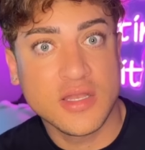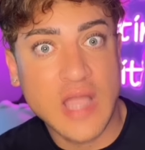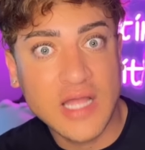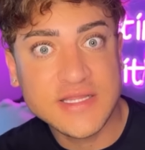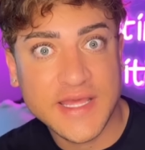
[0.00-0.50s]

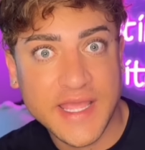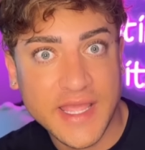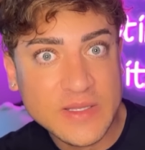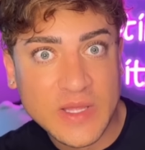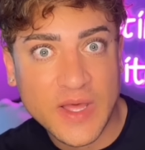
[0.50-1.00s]
Not the
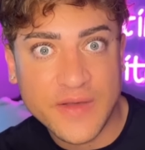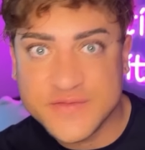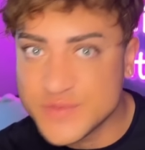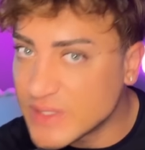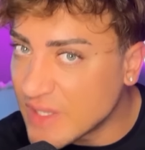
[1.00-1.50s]

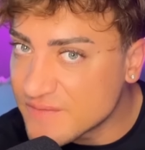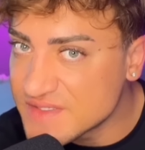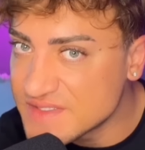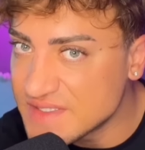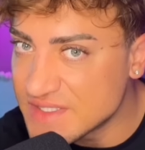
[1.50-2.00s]
handcuffs. We love
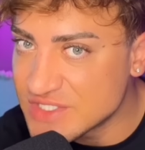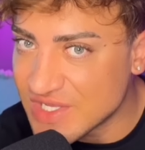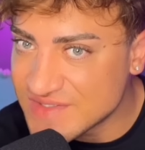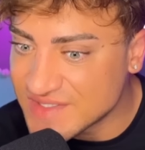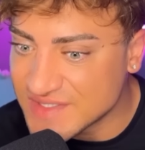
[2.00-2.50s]
to see the
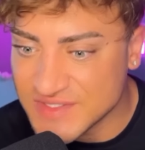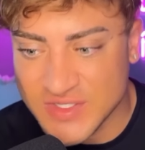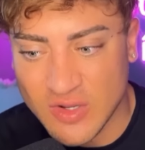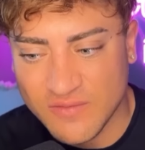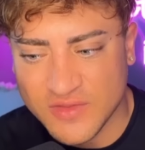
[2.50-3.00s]
justice
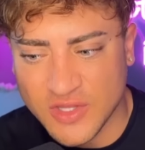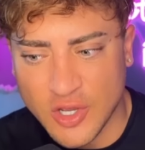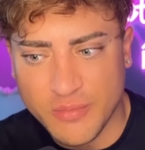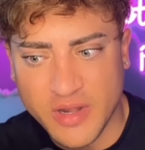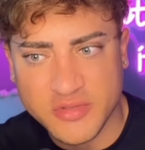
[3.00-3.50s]
served,
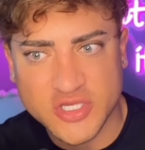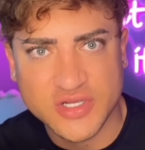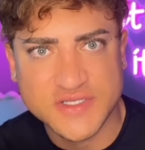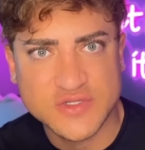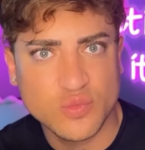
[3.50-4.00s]
though, but I'm
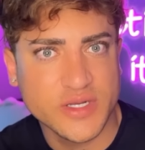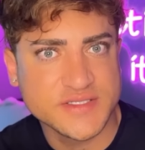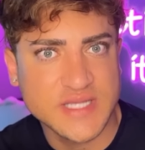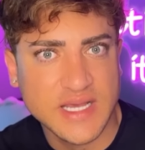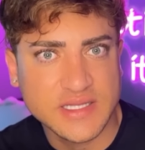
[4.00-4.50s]
curious to what
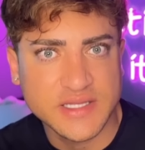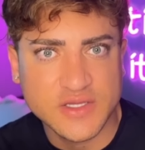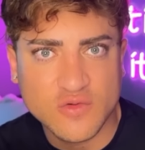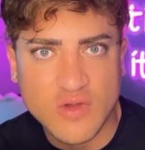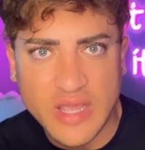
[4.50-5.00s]
exactly
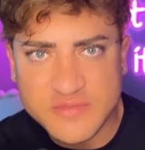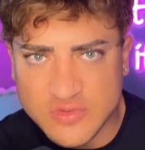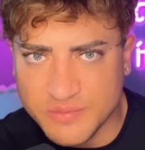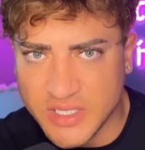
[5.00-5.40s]
the crimes will